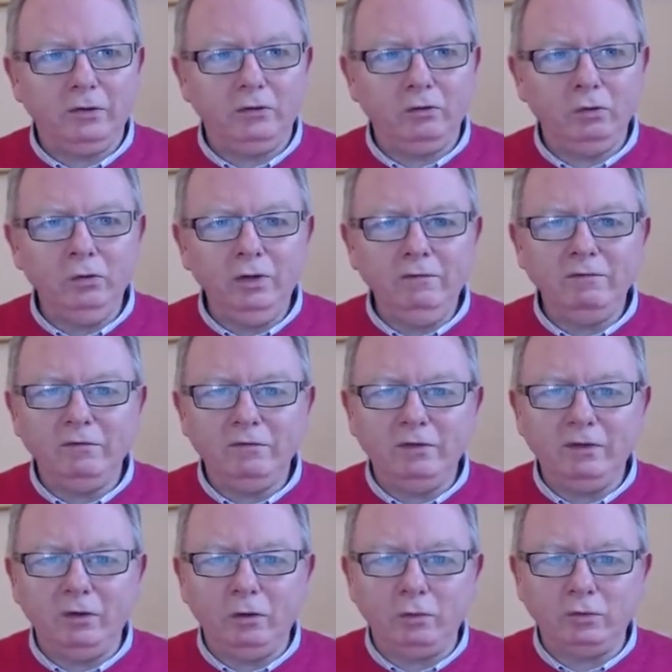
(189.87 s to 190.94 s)
don't even see
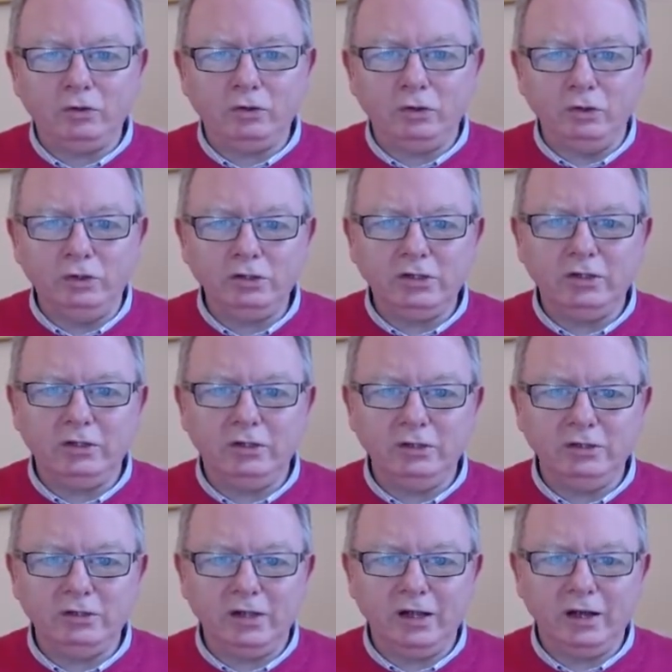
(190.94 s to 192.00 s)
the
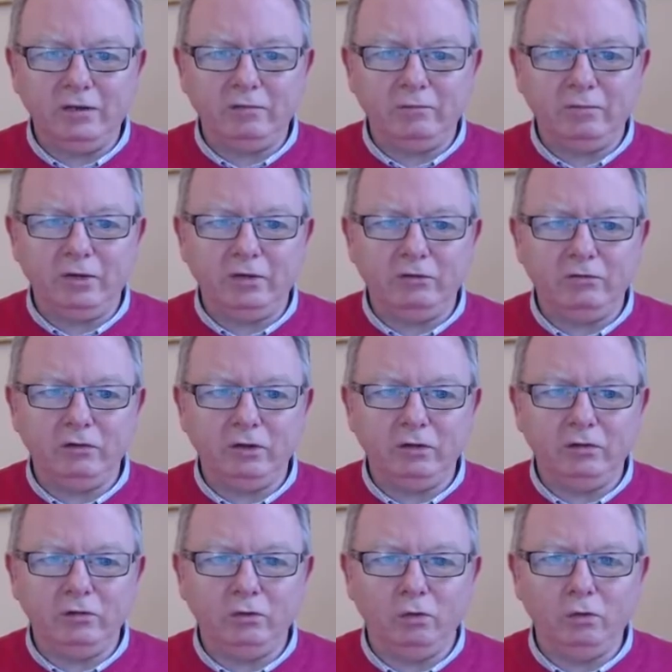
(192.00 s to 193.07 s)
opportunities they have because
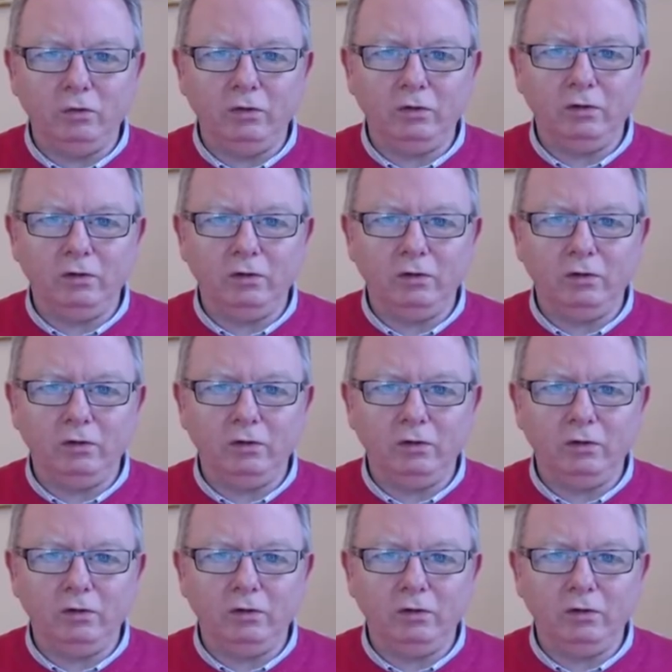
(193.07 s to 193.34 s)
they don't